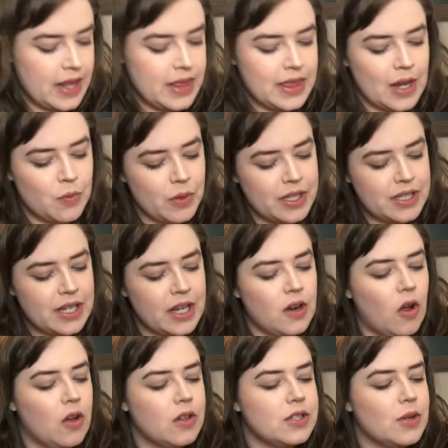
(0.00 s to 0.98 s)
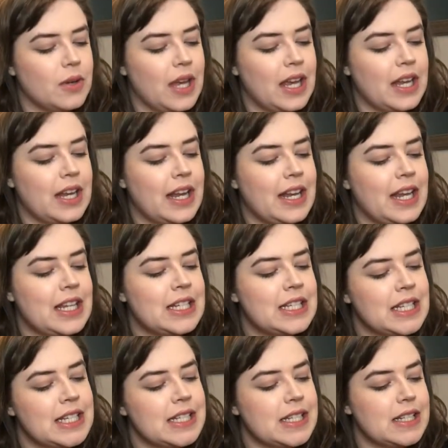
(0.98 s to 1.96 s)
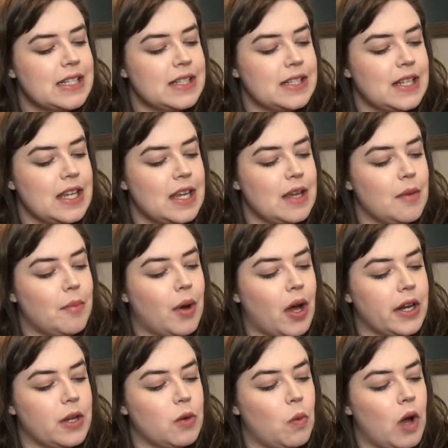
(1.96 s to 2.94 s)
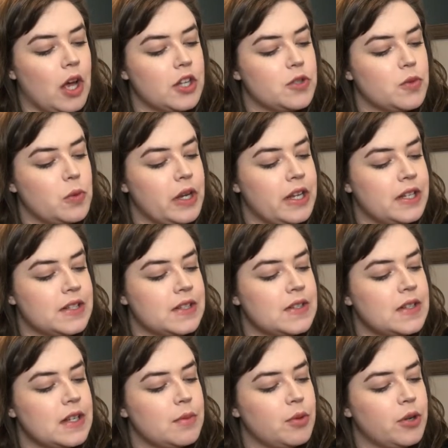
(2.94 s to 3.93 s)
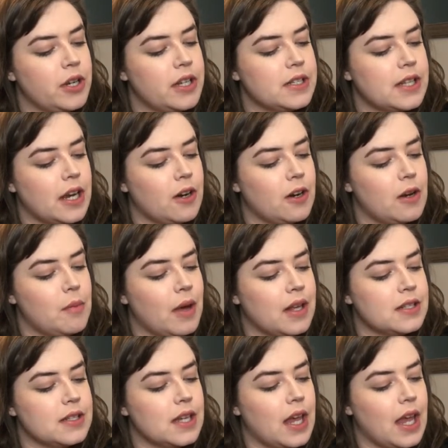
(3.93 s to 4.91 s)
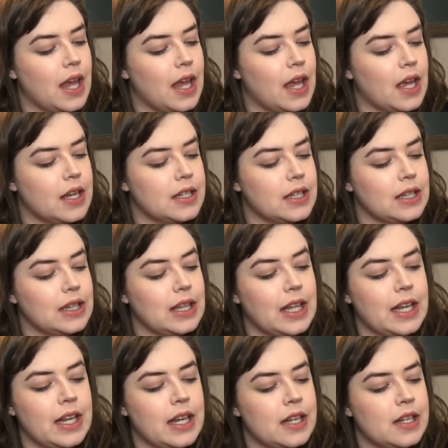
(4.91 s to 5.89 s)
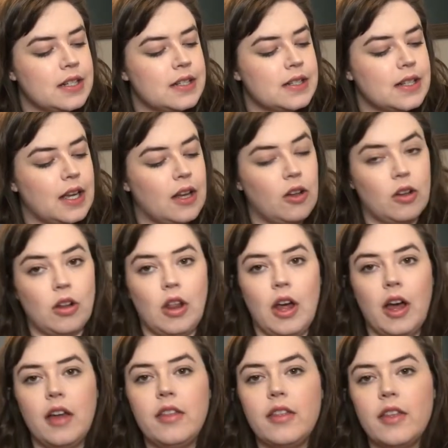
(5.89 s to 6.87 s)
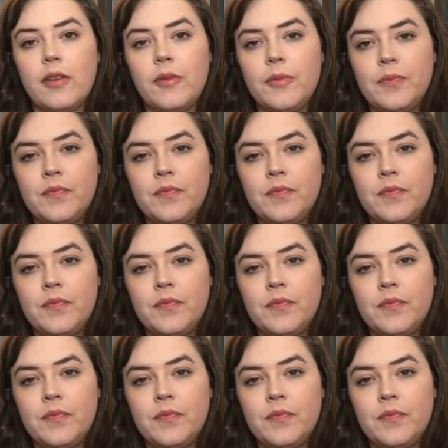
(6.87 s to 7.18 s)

Then we did also get an Endless Sea body wash in Seabreeze, Airy Musk, and Linen Sailcloth.